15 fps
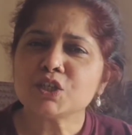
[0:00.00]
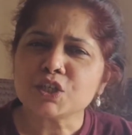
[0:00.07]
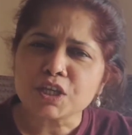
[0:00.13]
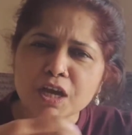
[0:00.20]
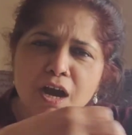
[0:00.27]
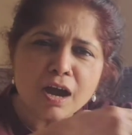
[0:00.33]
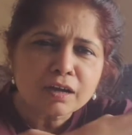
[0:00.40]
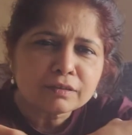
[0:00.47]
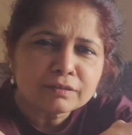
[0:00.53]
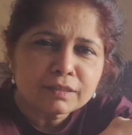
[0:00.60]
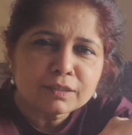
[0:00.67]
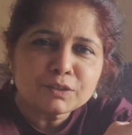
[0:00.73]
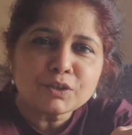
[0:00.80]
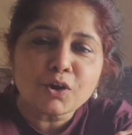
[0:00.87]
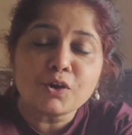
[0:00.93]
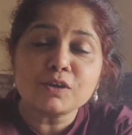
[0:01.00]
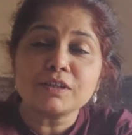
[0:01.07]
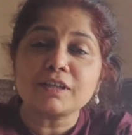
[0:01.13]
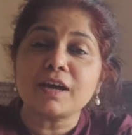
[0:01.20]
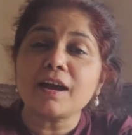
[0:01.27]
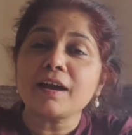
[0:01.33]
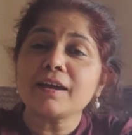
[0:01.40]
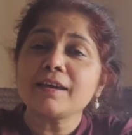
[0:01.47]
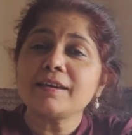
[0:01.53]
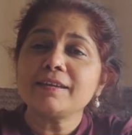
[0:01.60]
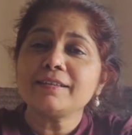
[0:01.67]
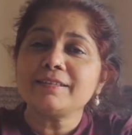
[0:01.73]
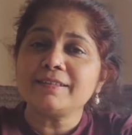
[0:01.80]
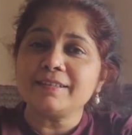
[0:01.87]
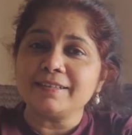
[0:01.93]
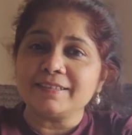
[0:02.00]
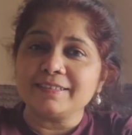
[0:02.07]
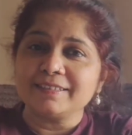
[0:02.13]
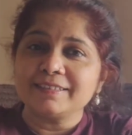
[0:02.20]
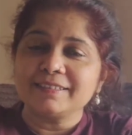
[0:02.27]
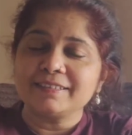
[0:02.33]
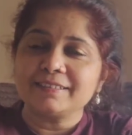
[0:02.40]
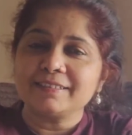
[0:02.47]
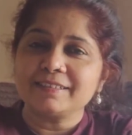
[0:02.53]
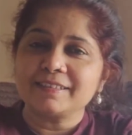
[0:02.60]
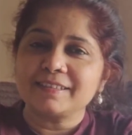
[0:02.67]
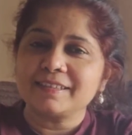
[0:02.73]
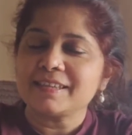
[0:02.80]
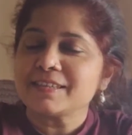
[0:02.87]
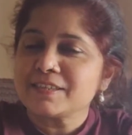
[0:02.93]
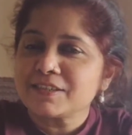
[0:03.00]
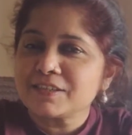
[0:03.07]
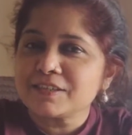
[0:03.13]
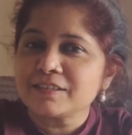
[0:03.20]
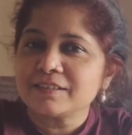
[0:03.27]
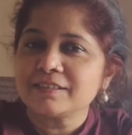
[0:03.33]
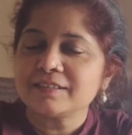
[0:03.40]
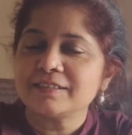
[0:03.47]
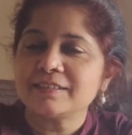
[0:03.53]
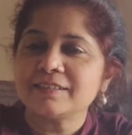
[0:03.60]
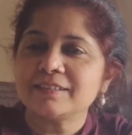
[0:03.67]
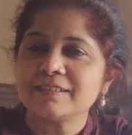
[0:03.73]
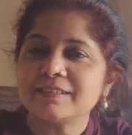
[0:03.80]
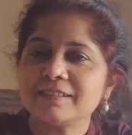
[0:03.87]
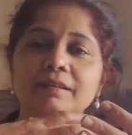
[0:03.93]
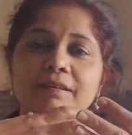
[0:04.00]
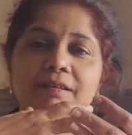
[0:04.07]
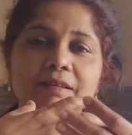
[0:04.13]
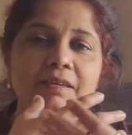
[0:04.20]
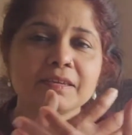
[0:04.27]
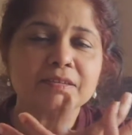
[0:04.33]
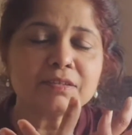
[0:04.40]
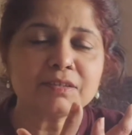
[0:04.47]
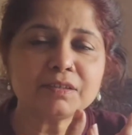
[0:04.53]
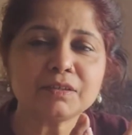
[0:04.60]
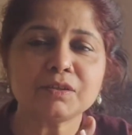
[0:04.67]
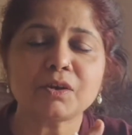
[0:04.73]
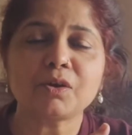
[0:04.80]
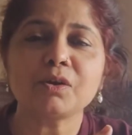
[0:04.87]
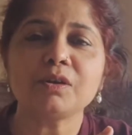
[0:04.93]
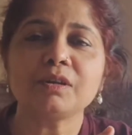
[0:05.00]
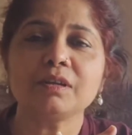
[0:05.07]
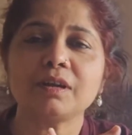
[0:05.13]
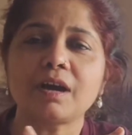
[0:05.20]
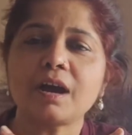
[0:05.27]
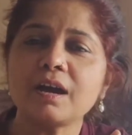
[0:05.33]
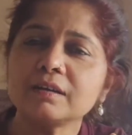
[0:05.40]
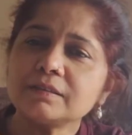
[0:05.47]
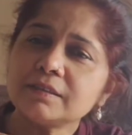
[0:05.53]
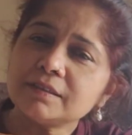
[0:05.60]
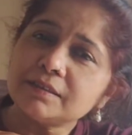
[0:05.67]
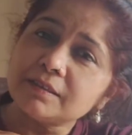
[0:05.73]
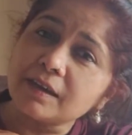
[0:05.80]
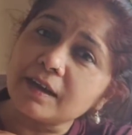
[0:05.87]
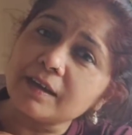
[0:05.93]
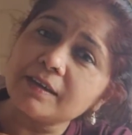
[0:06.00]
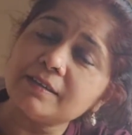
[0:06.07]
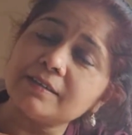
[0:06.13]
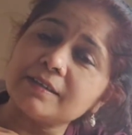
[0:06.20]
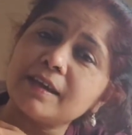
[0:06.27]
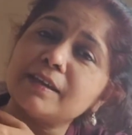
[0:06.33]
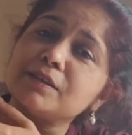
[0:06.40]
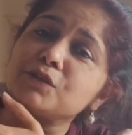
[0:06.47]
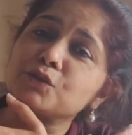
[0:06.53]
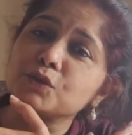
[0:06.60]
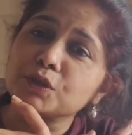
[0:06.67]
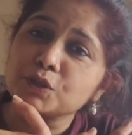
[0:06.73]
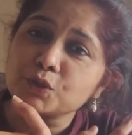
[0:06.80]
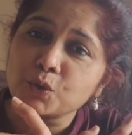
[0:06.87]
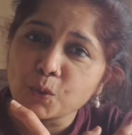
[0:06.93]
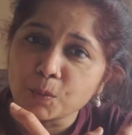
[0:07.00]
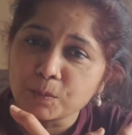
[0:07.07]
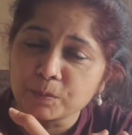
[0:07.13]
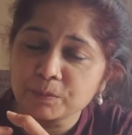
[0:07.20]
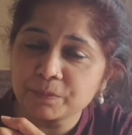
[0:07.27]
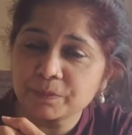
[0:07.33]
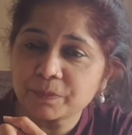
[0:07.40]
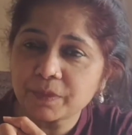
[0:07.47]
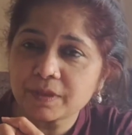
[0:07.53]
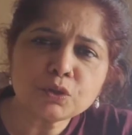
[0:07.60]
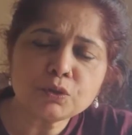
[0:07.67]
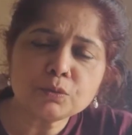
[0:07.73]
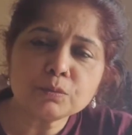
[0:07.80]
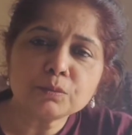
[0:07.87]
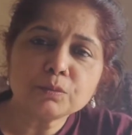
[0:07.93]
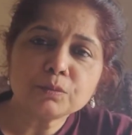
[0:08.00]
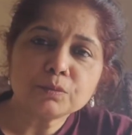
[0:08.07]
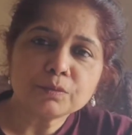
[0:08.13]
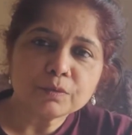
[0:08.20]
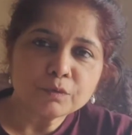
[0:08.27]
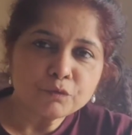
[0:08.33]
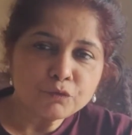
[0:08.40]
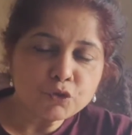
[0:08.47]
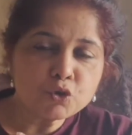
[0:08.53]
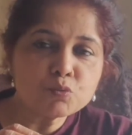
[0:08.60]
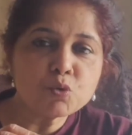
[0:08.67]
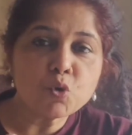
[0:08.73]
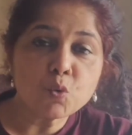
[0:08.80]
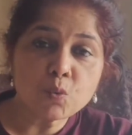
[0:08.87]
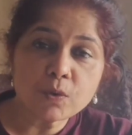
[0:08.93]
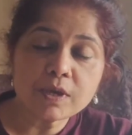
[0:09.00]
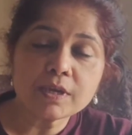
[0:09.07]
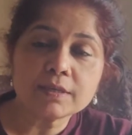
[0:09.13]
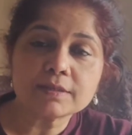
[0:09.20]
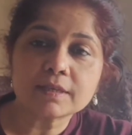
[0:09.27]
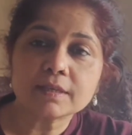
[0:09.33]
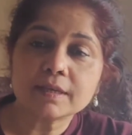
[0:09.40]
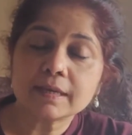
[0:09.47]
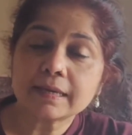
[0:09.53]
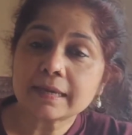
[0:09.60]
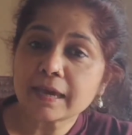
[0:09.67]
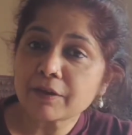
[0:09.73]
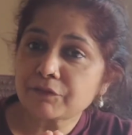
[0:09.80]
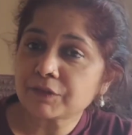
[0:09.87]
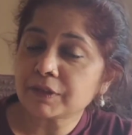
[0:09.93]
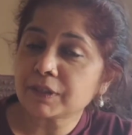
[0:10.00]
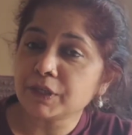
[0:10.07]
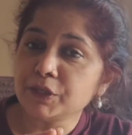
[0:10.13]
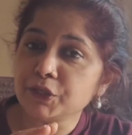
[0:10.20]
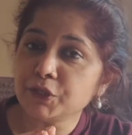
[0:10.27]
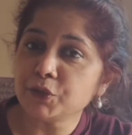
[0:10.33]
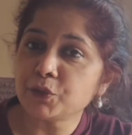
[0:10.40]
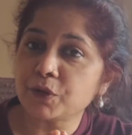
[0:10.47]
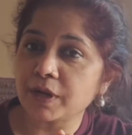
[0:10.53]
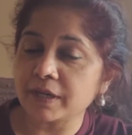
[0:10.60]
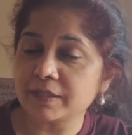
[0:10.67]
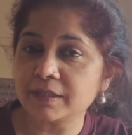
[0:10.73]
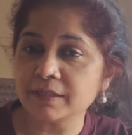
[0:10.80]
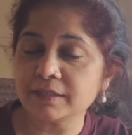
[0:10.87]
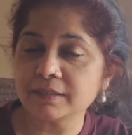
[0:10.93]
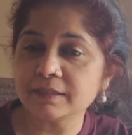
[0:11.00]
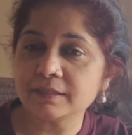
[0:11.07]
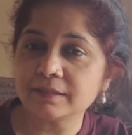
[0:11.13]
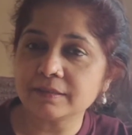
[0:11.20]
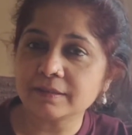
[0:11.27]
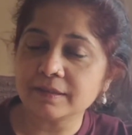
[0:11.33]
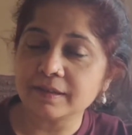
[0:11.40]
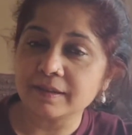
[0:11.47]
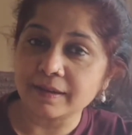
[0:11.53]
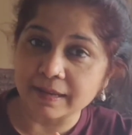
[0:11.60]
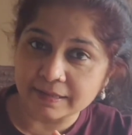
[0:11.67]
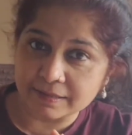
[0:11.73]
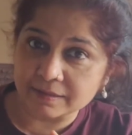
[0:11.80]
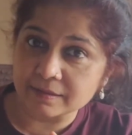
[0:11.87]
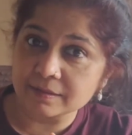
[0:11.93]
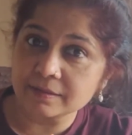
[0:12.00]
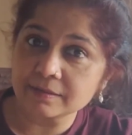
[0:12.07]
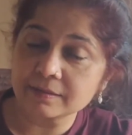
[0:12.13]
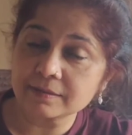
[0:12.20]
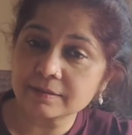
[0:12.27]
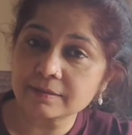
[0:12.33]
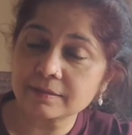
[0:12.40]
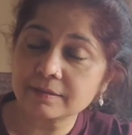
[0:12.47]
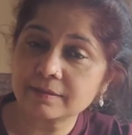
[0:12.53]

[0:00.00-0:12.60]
She hugged the doll tightly, kissed the doll, hugged it tight, and took it home. Few more weeks, Kafka continued writing letters